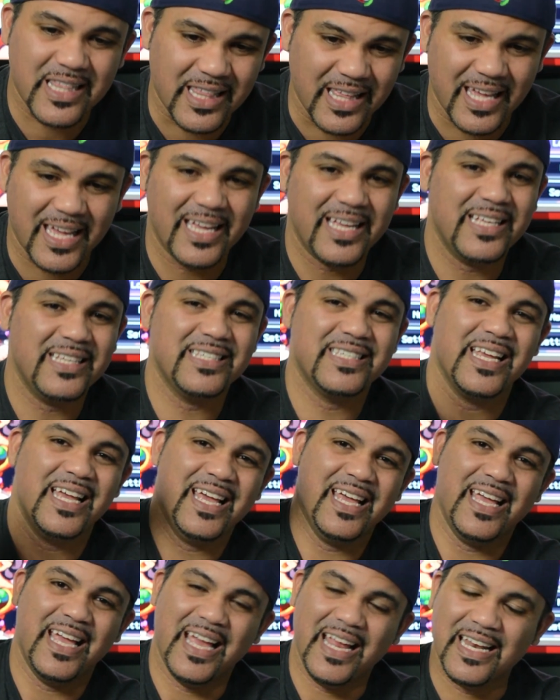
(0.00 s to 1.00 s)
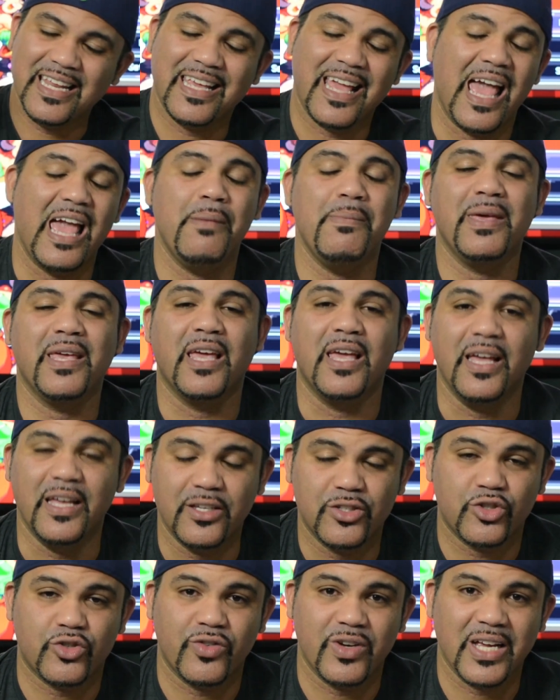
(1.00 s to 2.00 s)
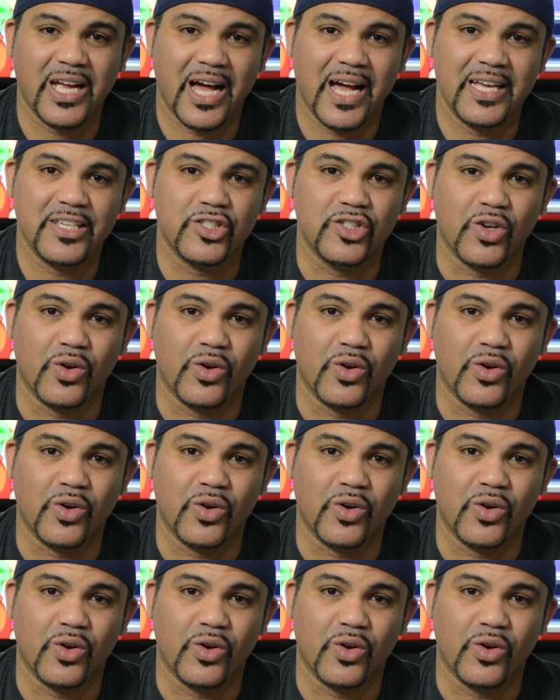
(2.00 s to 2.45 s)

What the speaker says: things in gaming history, guys.